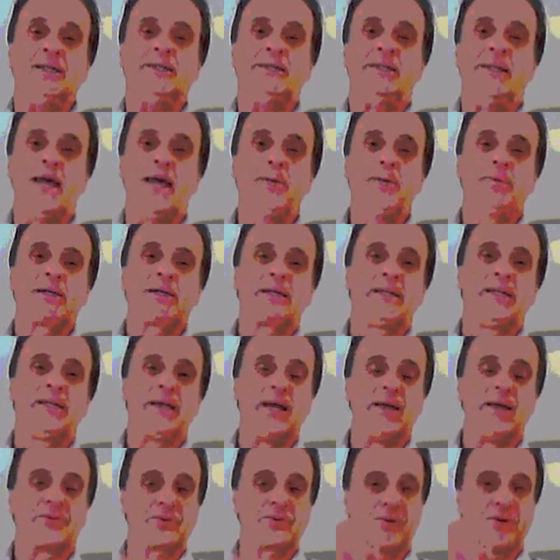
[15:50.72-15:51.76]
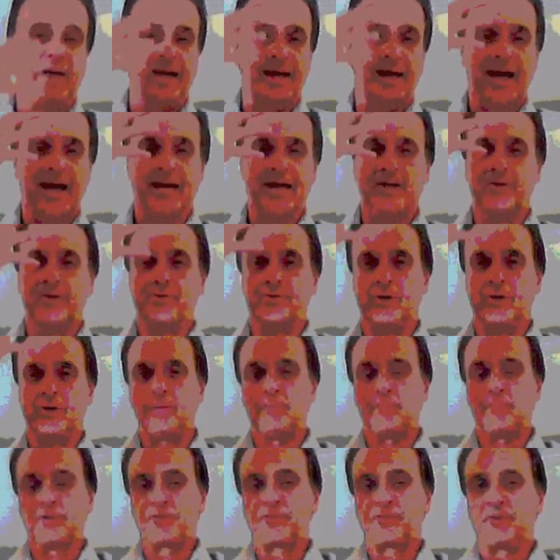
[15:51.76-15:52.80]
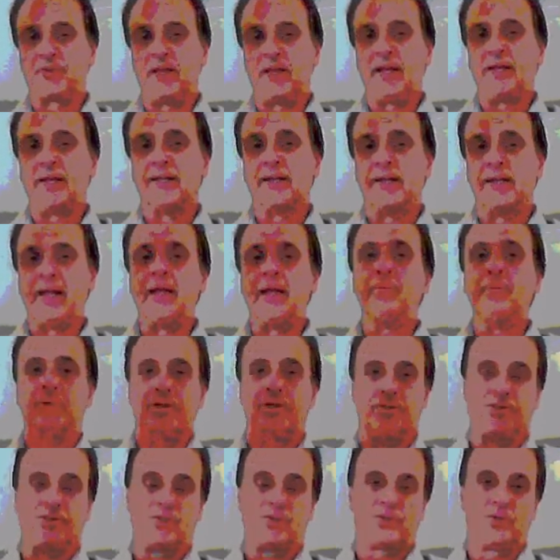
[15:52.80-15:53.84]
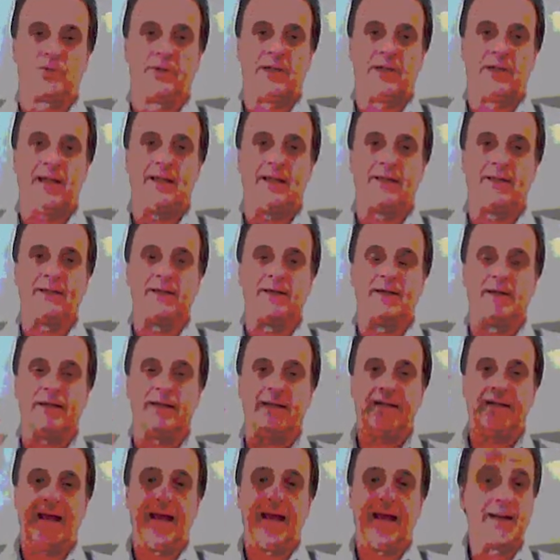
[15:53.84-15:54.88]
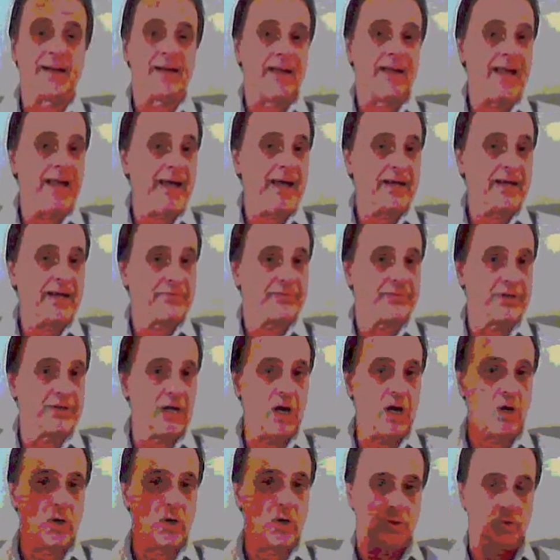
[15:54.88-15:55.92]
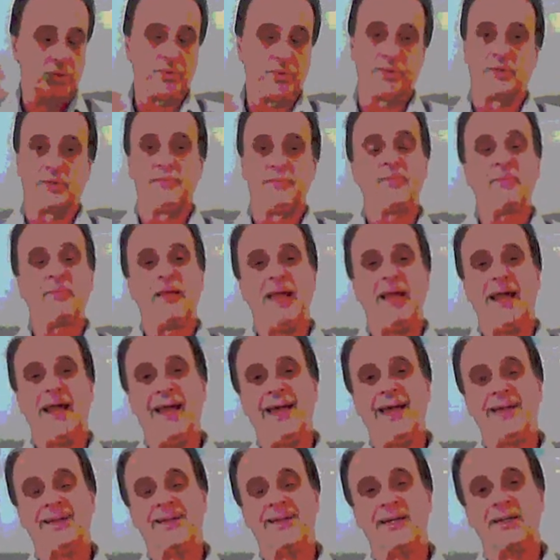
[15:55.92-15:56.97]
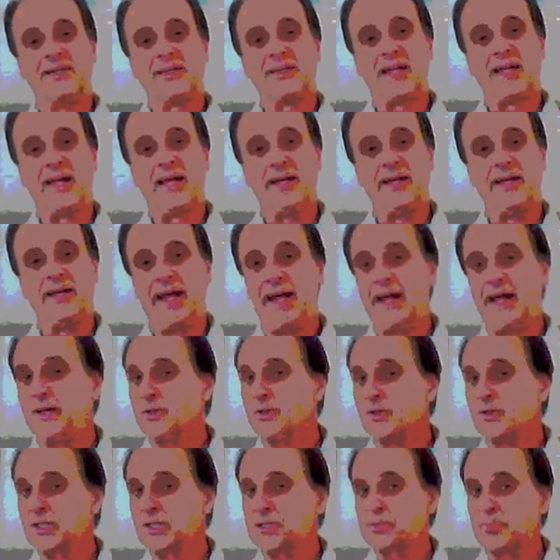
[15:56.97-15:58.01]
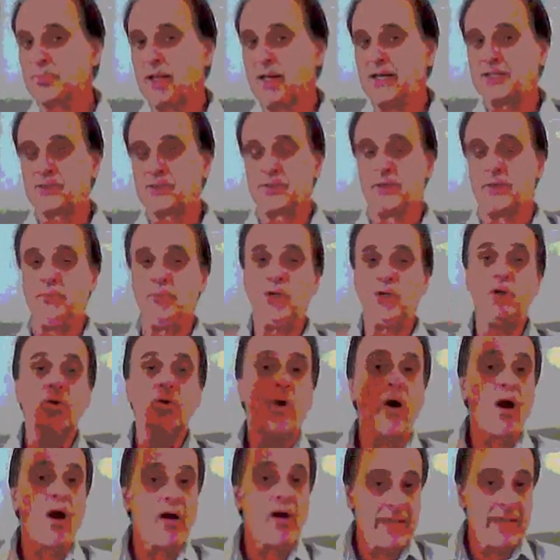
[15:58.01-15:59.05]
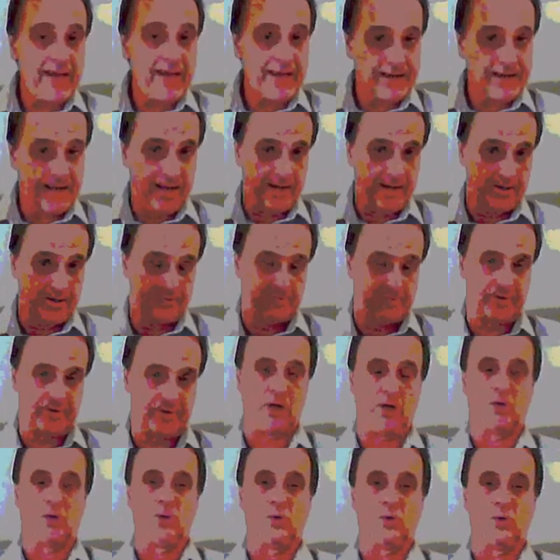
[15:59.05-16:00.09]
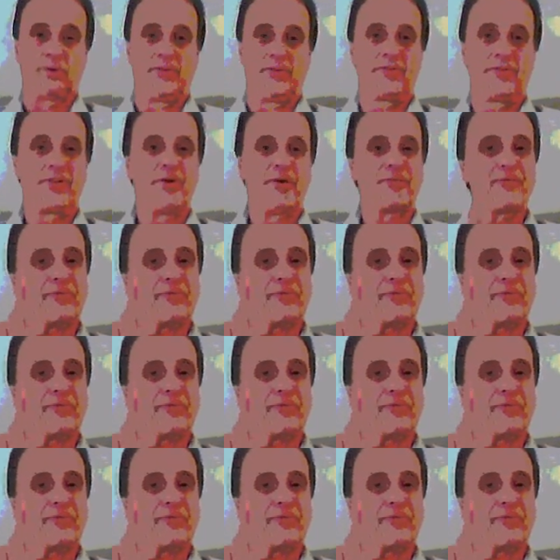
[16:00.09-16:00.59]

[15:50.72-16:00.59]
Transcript: Nebuchadnezzar had a dream and seen an image, and it had a head of gold, and Daniel explains to him, you are that head of gold. The